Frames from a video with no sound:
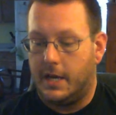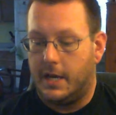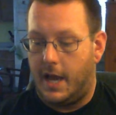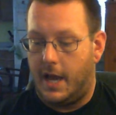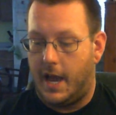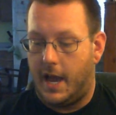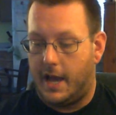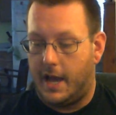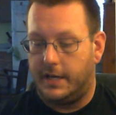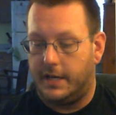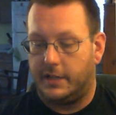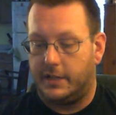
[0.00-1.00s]

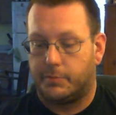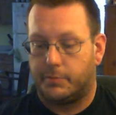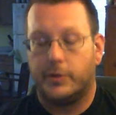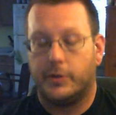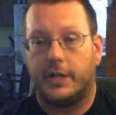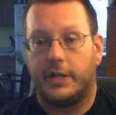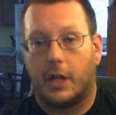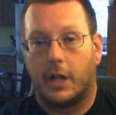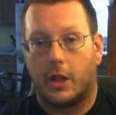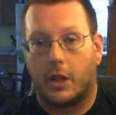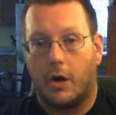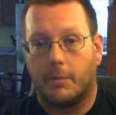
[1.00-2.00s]
and it is brewed in
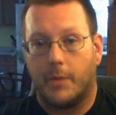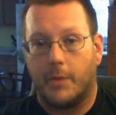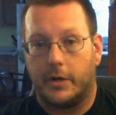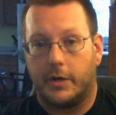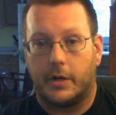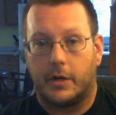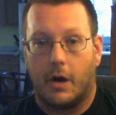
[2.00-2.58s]
Longmont,